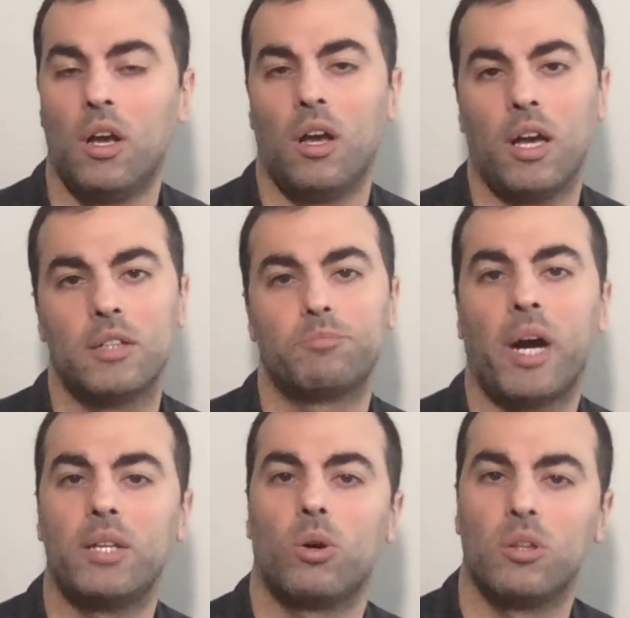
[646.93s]
And
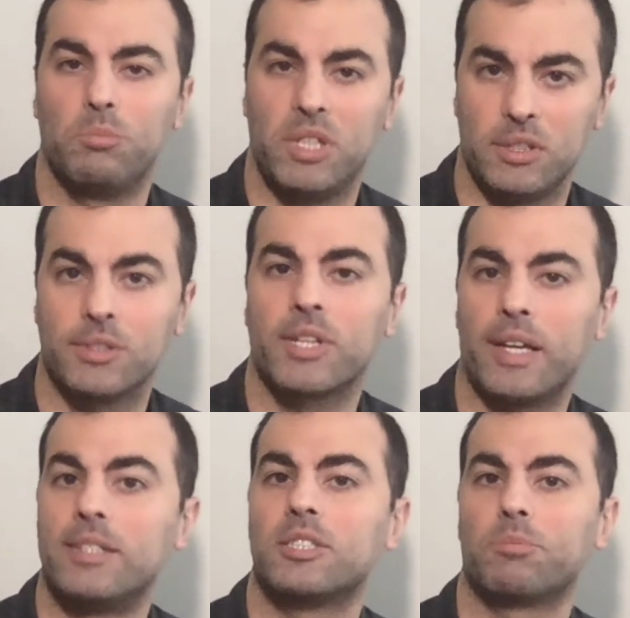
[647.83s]
by all means, I
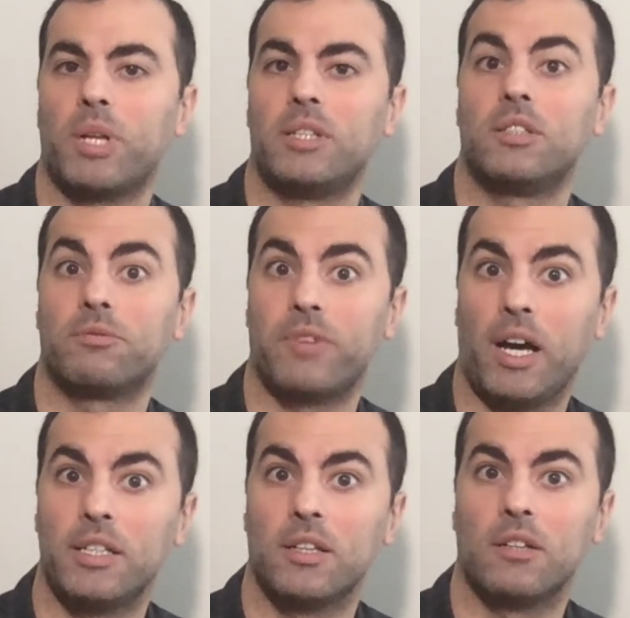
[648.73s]
explain the
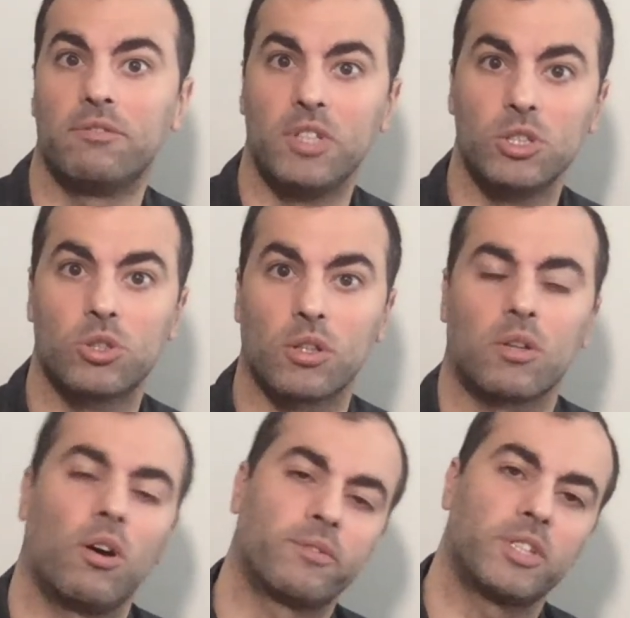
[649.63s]
final vision
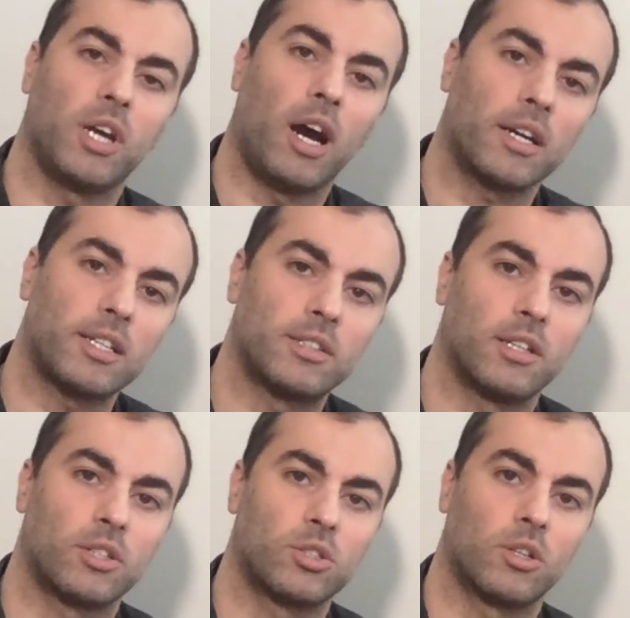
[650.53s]
of the
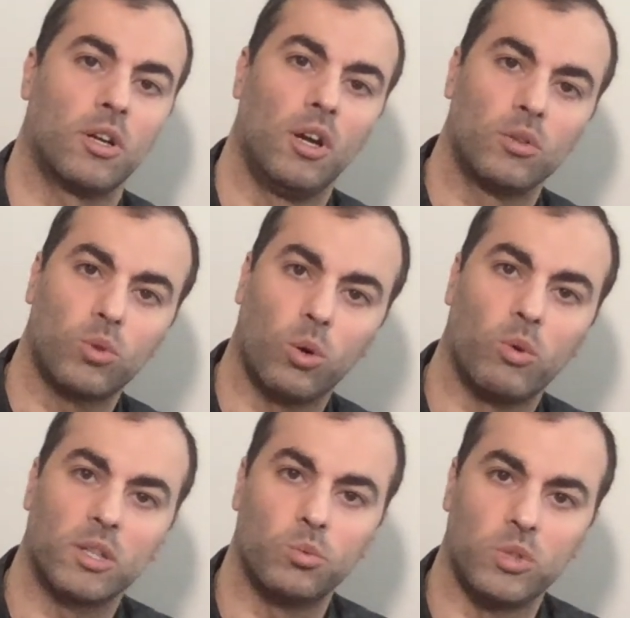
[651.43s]
architecture
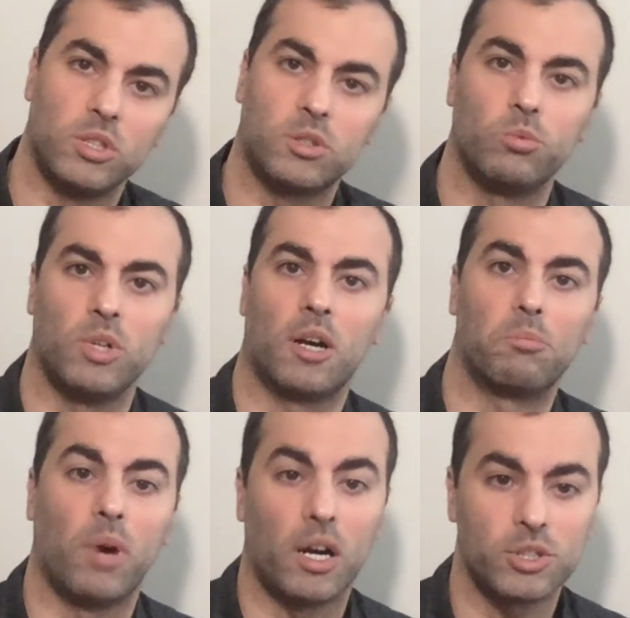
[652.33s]
toward which we are
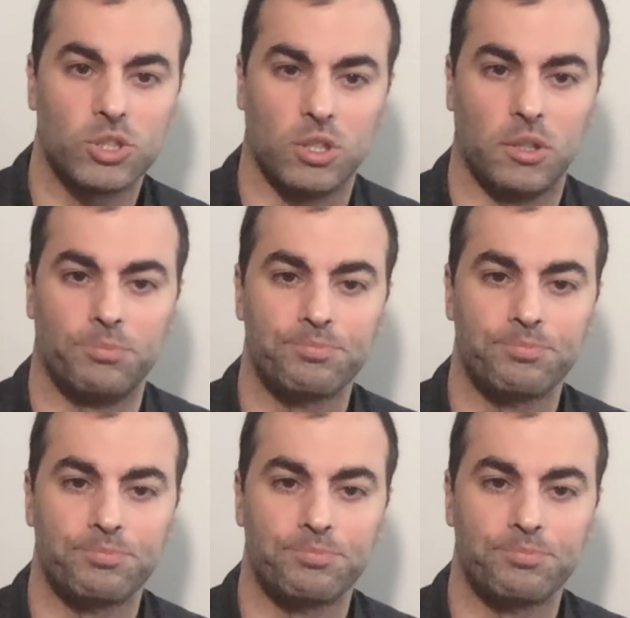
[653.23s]
marching.